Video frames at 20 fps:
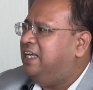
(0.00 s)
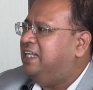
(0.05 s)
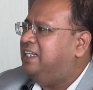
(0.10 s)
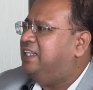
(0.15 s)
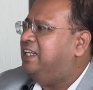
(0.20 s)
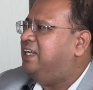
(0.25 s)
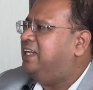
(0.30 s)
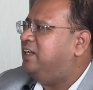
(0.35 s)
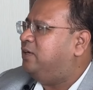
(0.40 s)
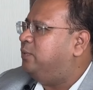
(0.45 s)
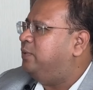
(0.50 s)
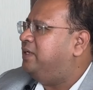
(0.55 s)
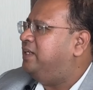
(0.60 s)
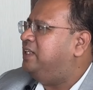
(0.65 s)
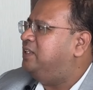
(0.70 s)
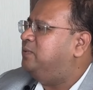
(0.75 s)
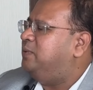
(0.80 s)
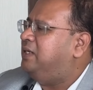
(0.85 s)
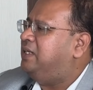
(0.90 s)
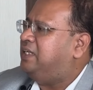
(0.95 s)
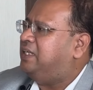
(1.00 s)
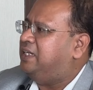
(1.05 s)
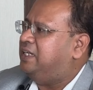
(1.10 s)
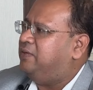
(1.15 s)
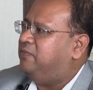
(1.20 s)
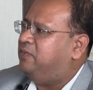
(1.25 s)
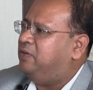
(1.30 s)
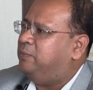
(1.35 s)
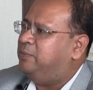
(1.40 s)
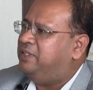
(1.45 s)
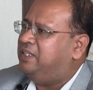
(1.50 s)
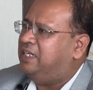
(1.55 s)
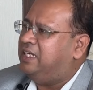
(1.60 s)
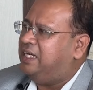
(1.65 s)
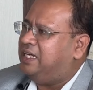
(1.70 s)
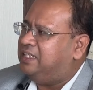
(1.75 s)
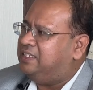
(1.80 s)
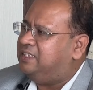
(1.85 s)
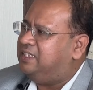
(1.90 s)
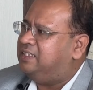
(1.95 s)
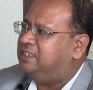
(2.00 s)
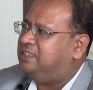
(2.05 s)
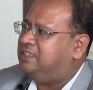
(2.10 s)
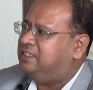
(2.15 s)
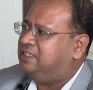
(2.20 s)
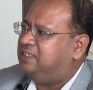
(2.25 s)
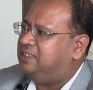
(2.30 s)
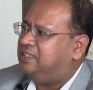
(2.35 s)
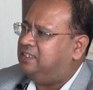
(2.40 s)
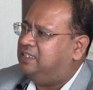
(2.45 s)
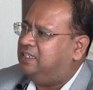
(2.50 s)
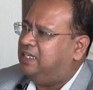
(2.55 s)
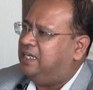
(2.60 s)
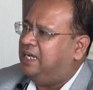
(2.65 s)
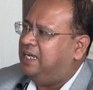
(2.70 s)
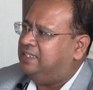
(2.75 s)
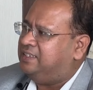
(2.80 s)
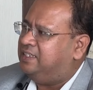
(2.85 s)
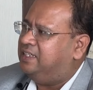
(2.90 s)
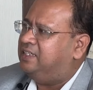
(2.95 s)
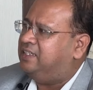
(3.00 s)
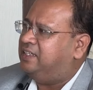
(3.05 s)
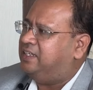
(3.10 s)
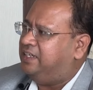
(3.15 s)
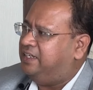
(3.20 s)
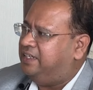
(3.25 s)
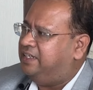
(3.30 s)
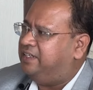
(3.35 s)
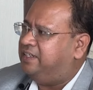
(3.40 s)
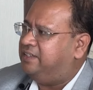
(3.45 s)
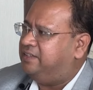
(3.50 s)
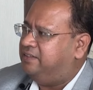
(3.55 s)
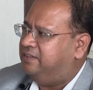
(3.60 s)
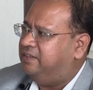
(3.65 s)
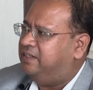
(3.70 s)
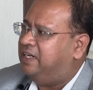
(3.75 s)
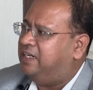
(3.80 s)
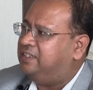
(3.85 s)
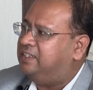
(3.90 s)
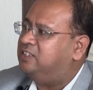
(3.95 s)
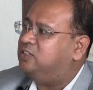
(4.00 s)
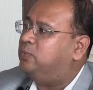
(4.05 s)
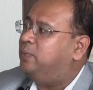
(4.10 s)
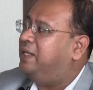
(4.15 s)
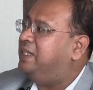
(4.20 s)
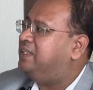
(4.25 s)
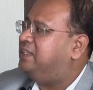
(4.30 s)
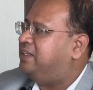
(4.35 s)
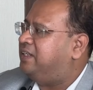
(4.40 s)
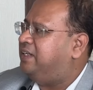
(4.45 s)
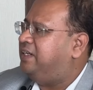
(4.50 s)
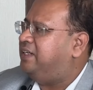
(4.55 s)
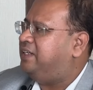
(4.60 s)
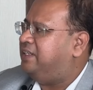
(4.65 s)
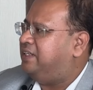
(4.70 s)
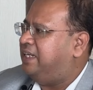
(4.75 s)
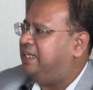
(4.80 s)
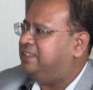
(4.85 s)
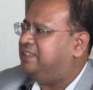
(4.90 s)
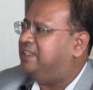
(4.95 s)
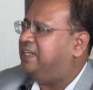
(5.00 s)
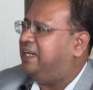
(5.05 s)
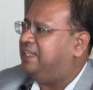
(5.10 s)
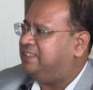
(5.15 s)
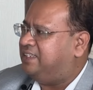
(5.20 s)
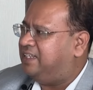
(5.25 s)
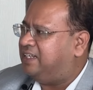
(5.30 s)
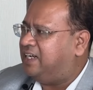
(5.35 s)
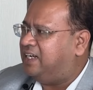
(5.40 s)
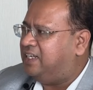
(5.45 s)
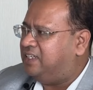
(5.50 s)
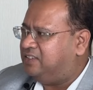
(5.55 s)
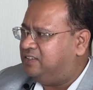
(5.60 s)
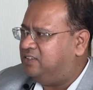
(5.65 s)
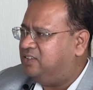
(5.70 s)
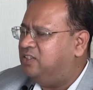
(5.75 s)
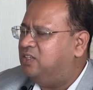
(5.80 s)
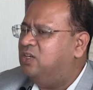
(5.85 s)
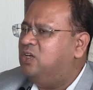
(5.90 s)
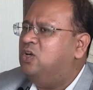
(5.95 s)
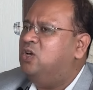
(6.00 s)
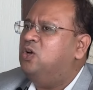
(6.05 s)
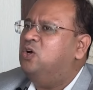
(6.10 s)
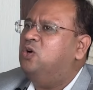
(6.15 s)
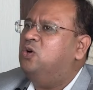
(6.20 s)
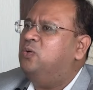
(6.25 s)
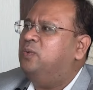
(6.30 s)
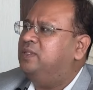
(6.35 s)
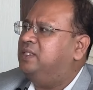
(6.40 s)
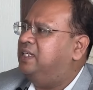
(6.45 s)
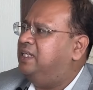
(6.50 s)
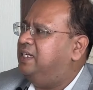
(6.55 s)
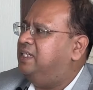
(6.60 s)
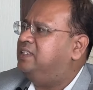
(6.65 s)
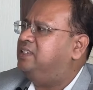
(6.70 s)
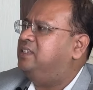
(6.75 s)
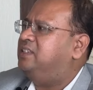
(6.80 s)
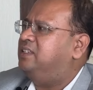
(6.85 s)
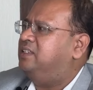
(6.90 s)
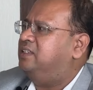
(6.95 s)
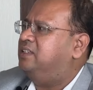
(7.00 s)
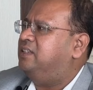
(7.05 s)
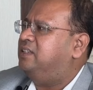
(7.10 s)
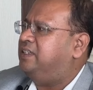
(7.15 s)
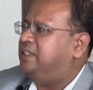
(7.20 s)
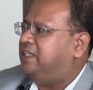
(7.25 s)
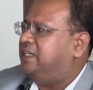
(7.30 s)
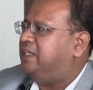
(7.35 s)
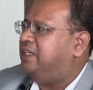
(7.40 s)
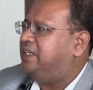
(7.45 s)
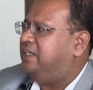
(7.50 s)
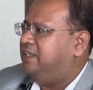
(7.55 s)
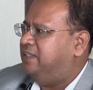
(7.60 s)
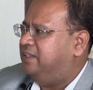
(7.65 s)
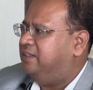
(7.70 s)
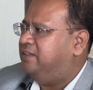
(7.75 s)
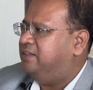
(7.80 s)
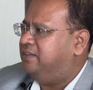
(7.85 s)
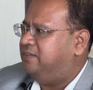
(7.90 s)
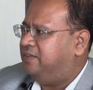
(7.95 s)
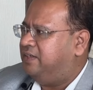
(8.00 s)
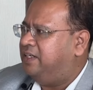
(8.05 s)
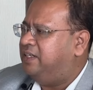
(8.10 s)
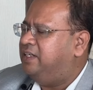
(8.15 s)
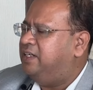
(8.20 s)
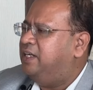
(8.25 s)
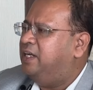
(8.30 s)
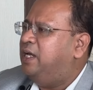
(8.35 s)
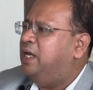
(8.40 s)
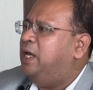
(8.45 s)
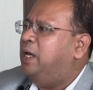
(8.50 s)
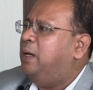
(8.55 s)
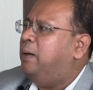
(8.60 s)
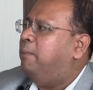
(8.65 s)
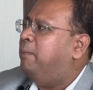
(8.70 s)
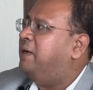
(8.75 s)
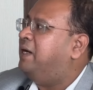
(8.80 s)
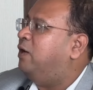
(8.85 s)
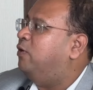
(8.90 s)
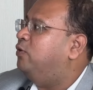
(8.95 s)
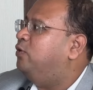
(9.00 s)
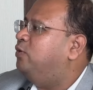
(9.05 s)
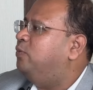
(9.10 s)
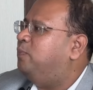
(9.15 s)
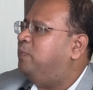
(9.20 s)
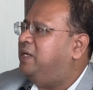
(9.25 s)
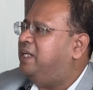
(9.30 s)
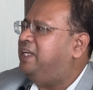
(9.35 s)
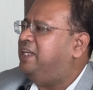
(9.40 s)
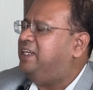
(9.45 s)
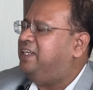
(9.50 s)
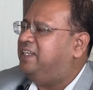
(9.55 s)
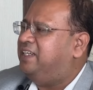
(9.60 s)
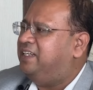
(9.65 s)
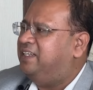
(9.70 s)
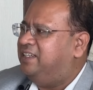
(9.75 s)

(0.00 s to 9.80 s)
that equities will be the largest asset creator, largest wealth creator as an asset class over the next decade, right? But how do you play it?